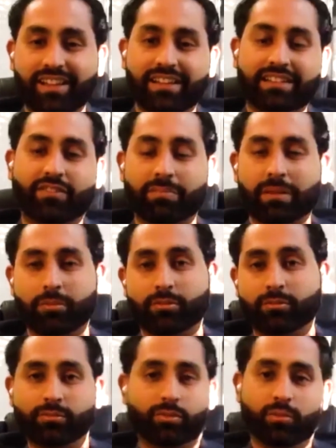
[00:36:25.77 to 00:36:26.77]
in different
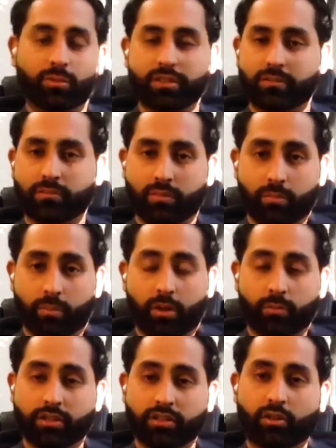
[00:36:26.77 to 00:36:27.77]
people
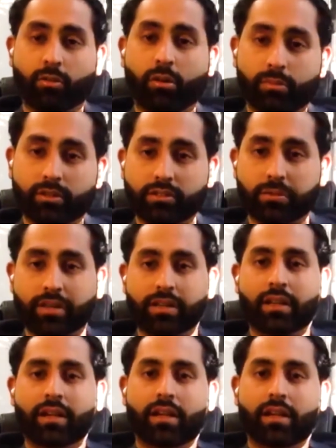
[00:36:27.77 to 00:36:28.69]
when we didn't know what we were doing.